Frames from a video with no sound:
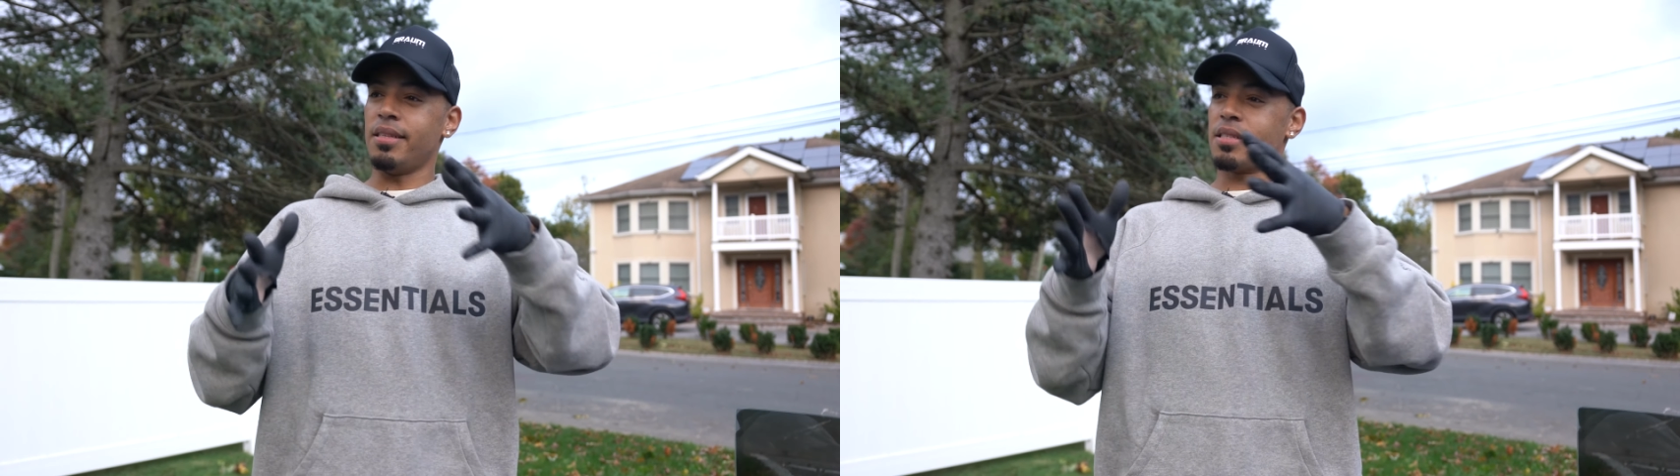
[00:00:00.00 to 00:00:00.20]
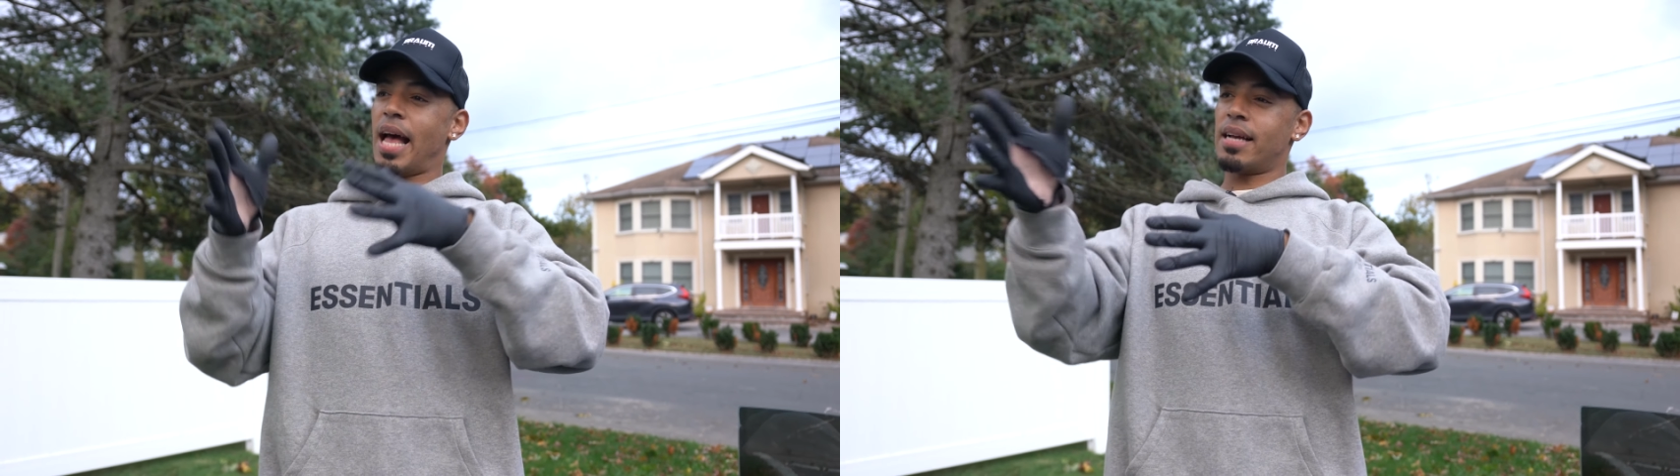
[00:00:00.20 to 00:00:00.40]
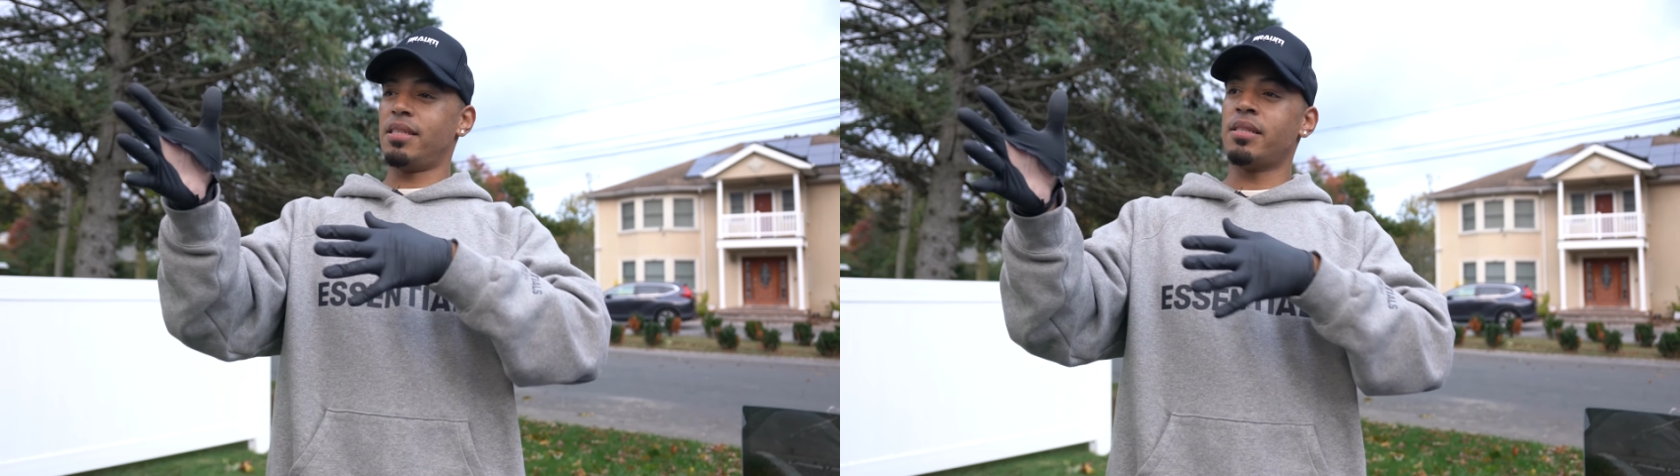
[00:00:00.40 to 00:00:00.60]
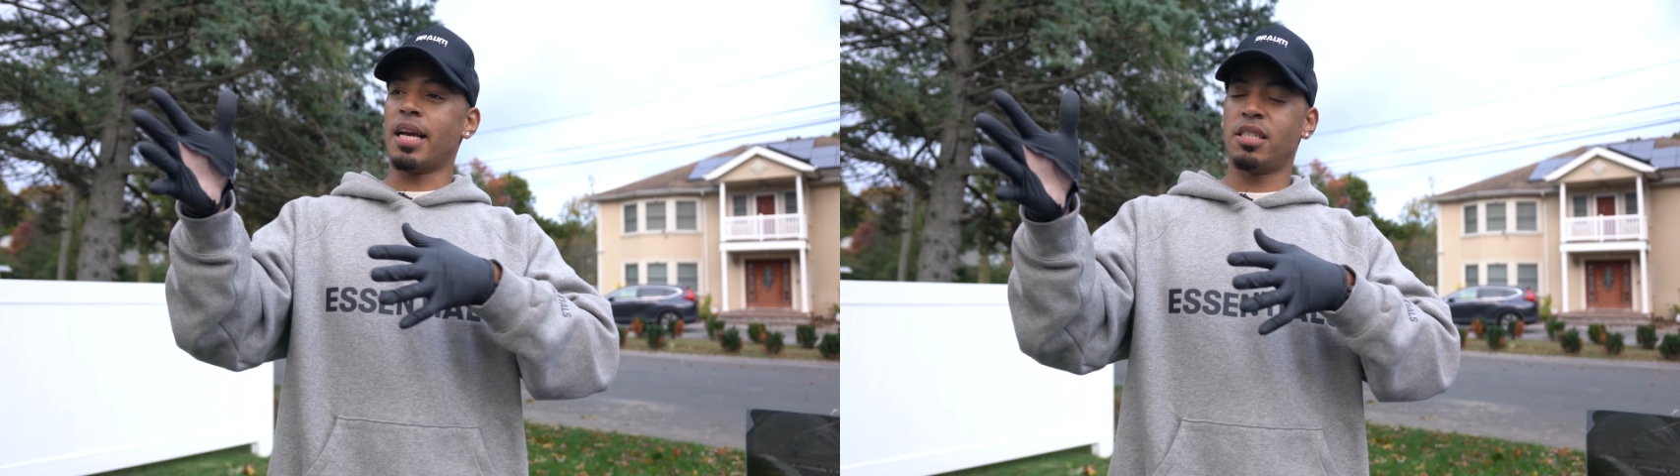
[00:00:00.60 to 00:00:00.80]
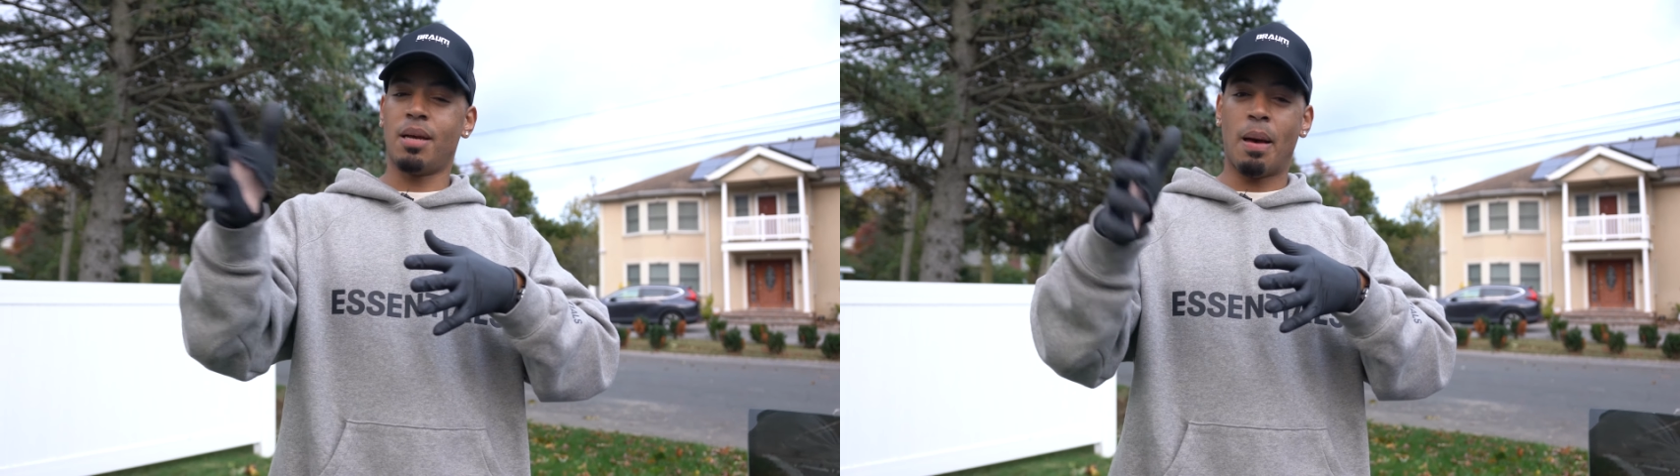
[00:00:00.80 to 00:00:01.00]
stock seats
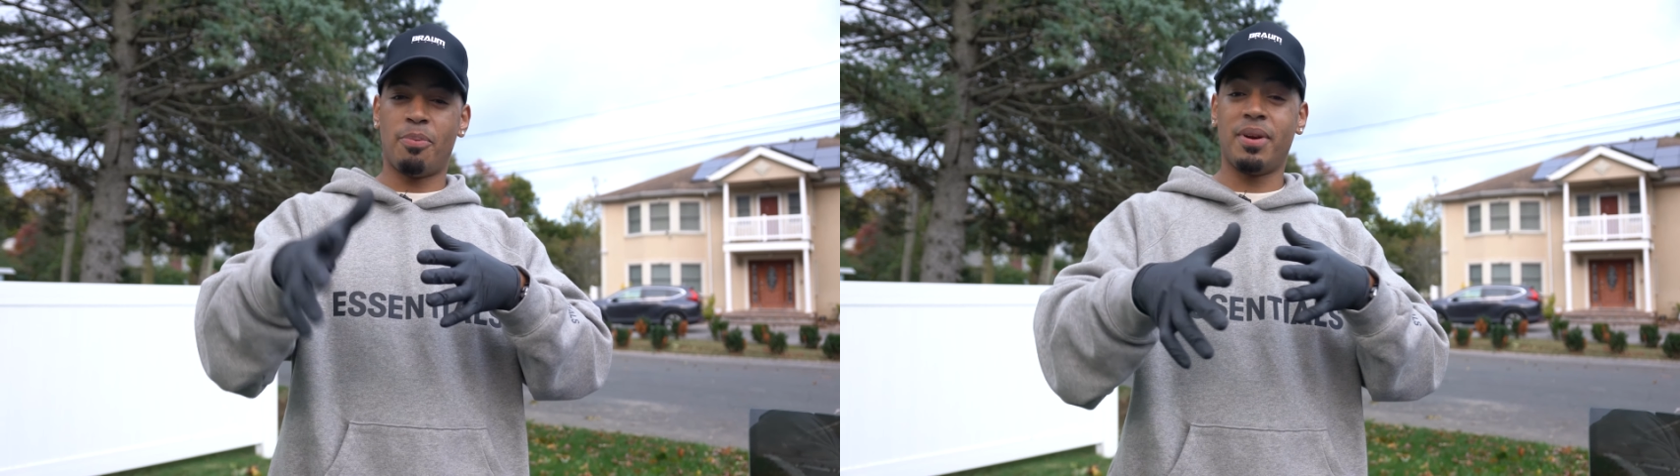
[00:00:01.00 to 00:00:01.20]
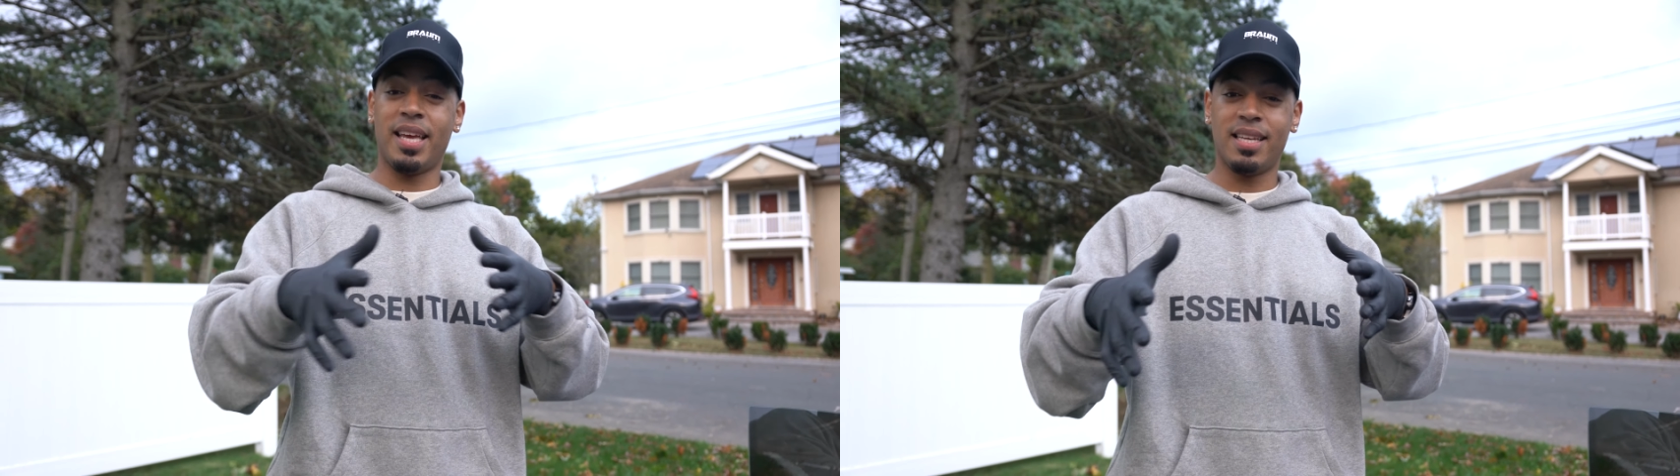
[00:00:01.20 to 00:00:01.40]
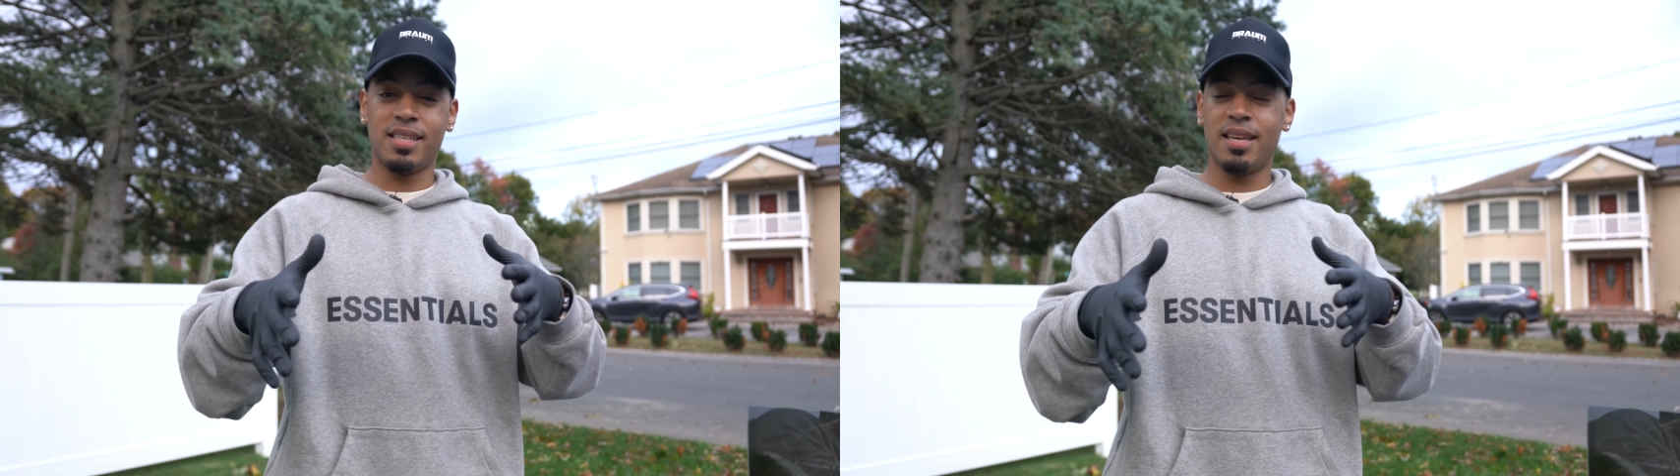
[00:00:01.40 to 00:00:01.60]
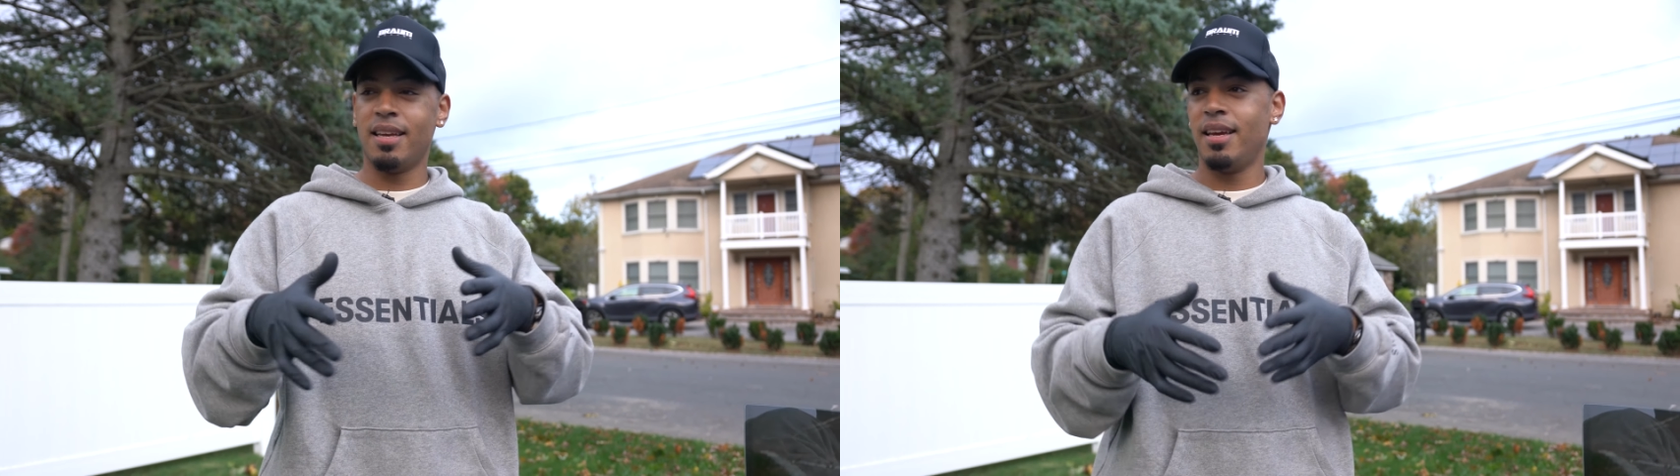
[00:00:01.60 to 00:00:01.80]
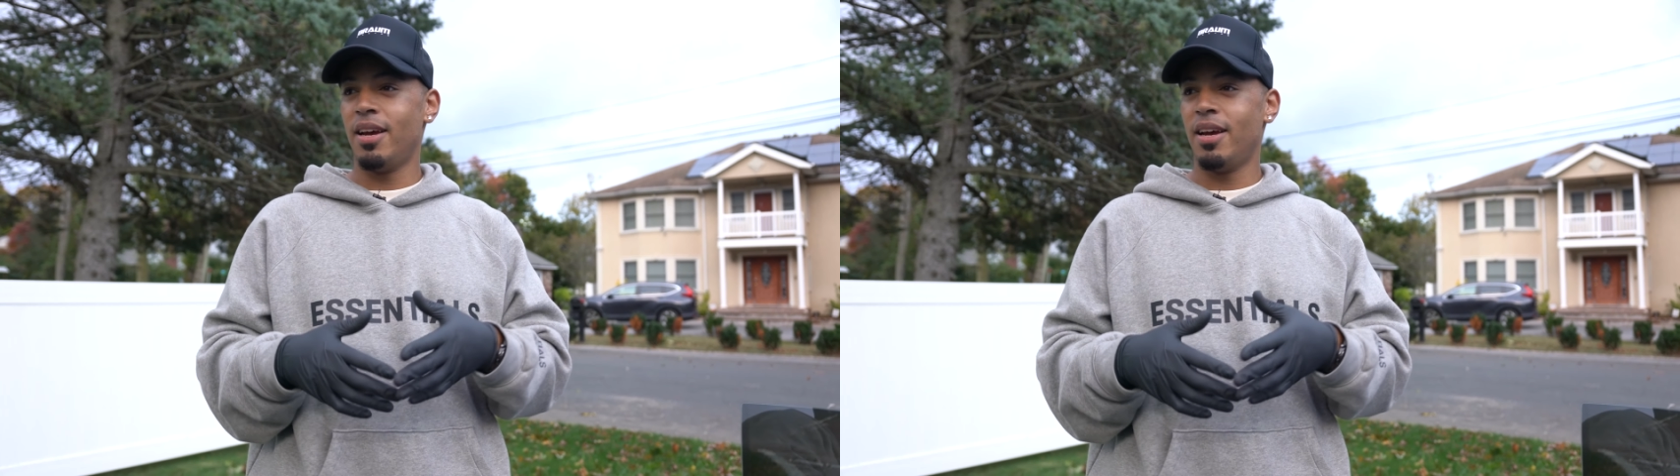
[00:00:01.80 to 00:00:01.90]
actually come out pretty easy.